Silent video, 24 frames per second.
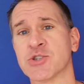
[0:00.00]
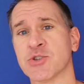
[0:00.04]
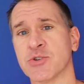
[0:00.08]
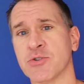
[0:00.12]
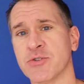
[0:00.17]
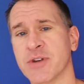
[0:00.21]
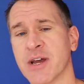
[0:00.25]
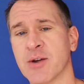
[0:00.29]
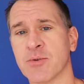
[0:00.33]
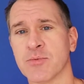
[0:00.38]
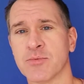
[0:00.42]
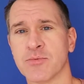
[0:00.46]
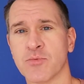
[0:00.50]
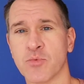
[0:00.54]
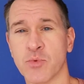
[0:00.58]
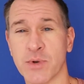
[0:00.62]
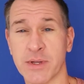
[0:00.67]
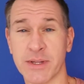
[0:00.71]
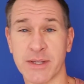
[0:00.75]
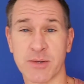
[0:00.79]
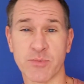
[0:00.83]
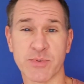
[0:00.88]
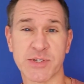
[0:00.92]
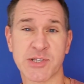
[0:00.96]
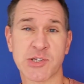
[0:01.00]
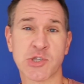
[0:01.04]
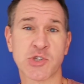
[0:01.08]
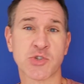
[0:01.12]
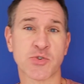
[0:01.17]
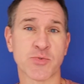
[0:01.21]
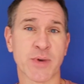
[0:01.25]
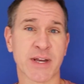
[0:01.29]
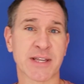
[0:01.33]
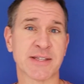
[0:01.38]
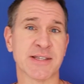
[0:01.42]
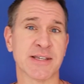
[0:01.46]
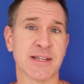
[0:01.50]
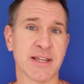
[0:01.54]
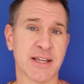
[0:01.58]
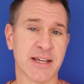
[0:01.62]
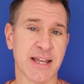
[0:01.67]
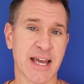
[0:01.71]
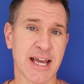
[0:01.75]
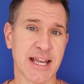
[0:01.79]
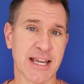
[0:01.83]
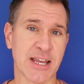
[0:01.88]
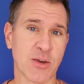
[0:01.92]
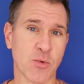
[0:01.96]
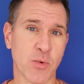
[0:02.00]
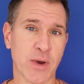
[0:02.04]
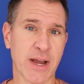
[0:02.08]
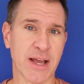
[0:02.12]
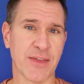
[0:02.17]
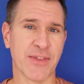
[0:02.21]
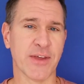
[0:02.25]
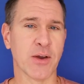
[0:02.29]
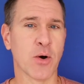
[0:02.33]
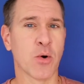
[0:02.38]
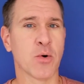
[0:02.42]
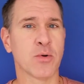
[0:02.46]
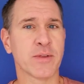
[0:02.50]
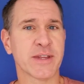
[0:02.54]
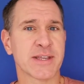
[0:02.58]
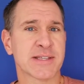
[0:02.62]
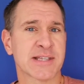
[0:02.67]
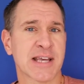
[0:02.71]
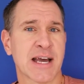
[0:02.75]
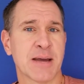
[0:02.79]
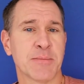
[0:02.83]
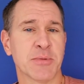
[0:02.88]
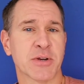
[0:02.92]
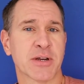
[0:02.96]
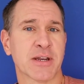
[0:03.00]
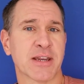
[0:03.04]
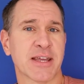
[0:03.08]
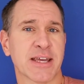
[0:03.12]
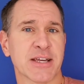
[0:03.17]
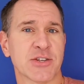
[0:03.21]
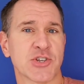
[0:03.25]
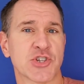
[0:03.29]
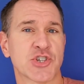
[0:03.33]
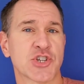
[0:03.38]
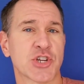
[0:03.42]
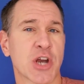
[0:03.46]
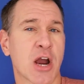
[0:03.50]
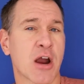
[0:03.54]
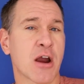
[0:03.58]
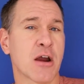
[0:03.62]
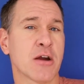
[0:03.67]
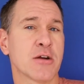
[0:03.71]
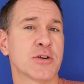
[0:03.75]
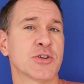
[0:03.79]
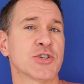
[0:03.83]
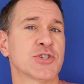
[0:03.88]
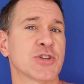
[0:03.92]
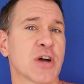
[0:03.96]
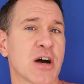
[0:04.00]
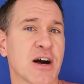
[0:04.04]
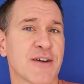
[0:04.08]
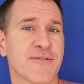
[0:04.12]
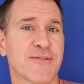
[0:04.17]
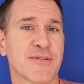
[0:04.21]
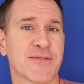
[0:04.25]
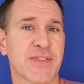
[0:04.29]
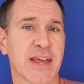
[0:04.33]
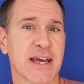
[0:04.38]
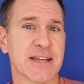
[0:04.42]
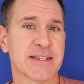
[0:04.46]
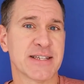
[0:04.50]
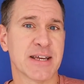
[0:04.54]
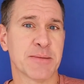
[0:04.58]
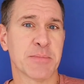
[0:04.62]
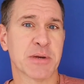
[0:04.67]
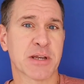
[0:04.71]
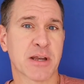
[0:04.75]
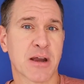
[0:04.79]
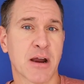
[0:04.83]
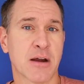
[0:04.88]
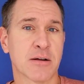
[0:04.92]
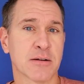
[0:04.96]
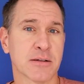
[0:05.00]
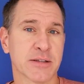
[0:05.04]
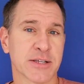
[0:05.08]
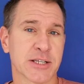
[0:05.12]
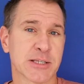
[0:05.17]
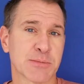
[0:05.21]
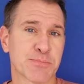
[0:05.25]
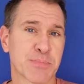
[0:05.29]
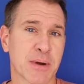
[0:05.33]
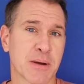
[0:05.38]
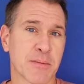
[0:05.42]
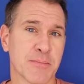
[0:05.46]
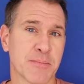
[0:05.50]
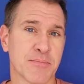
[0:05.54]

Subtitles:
So you're not really restricted in any way. The only time you're going to get charged off of that debit card, at least